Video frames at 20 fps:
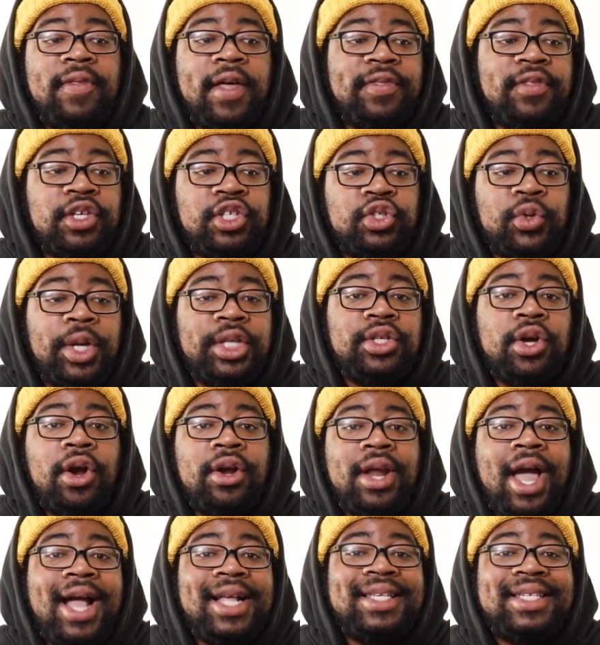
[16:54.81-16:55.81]
that the streets
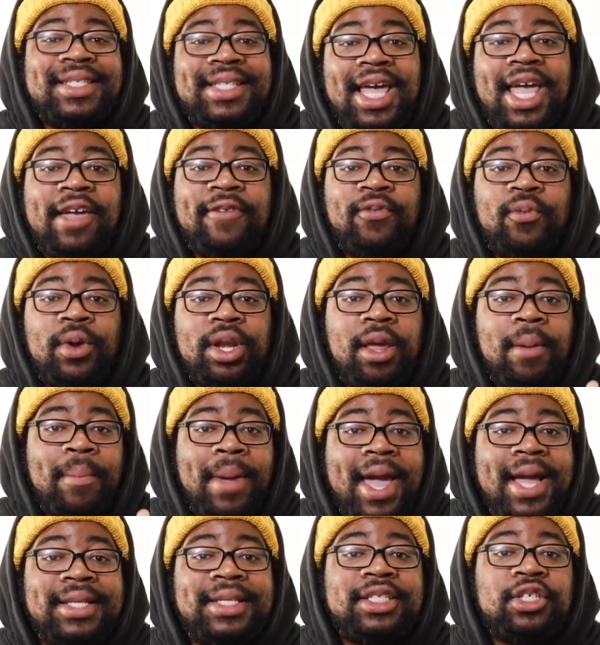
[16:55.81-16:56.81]
are not safe when your
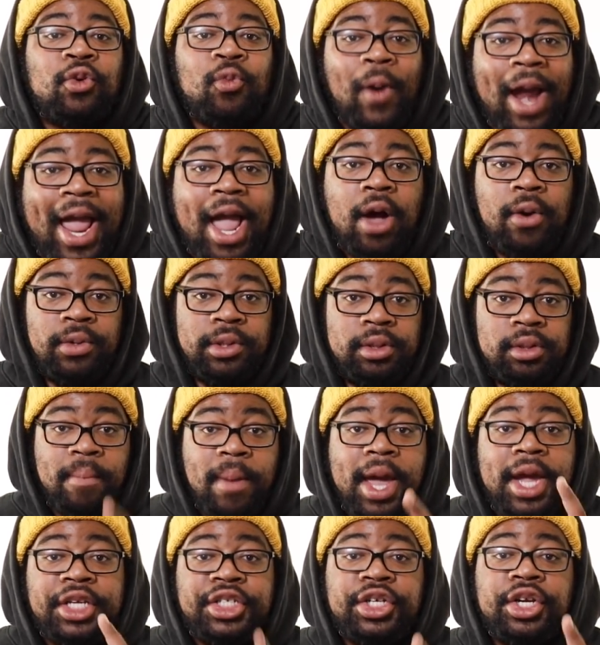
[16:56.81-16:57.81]
mans is around.
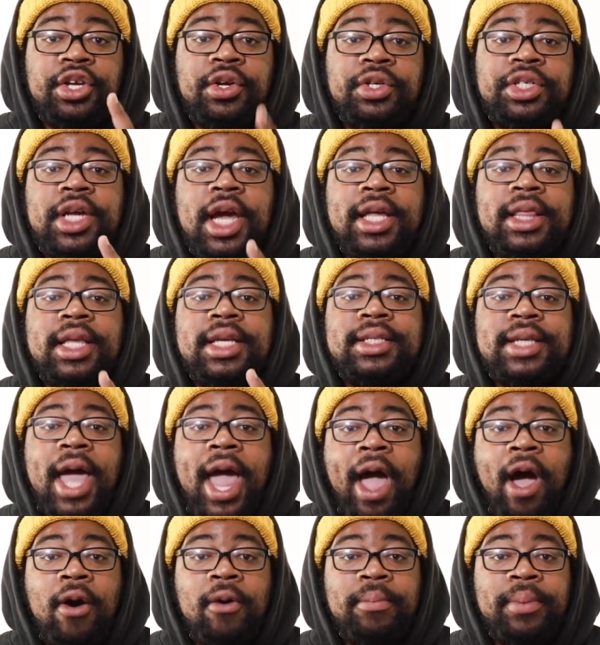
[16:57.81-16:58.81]
Make sure you check this
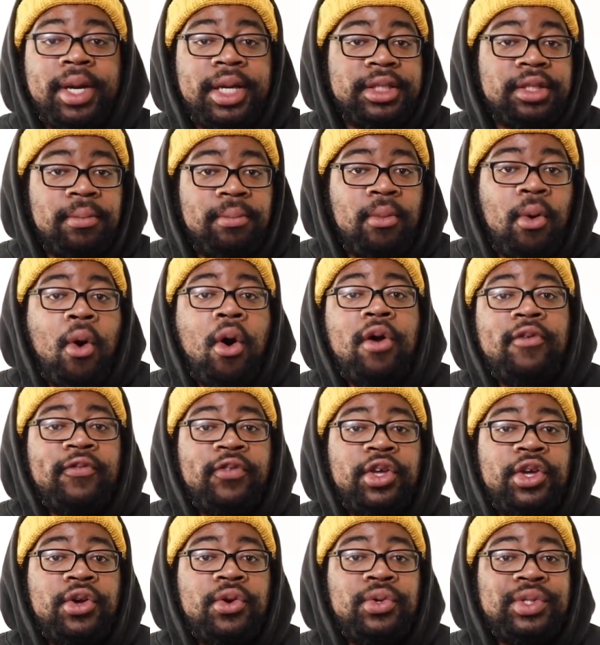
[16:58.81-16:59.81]
out because the more
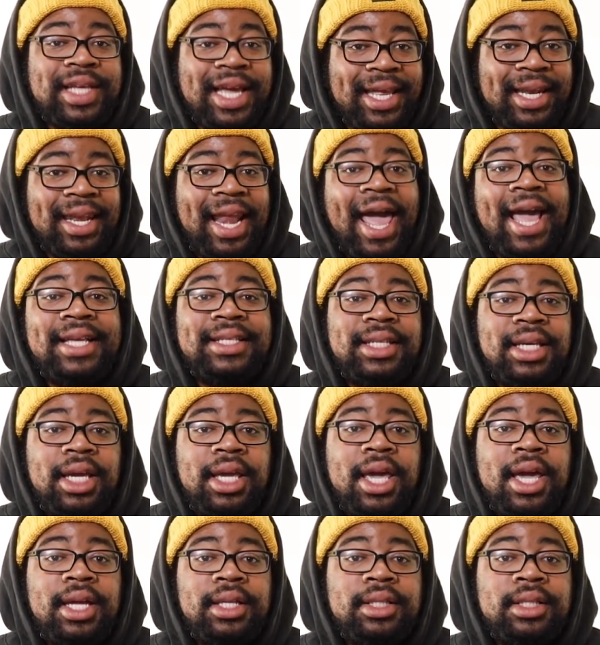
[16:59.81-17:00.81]
views and likes it
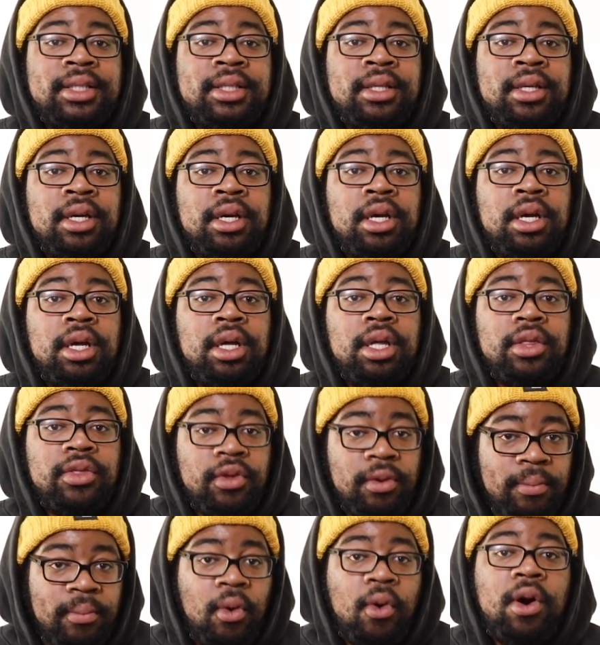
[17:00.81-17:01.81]
gets,
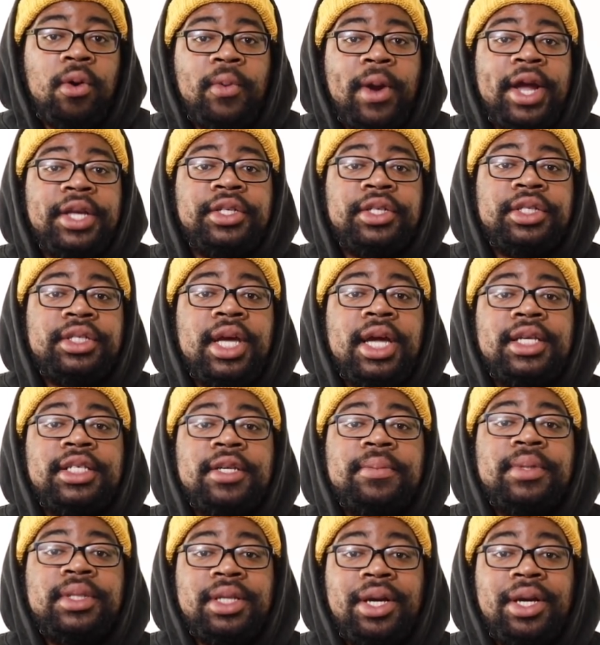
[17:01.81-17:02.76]
the more Razors takes him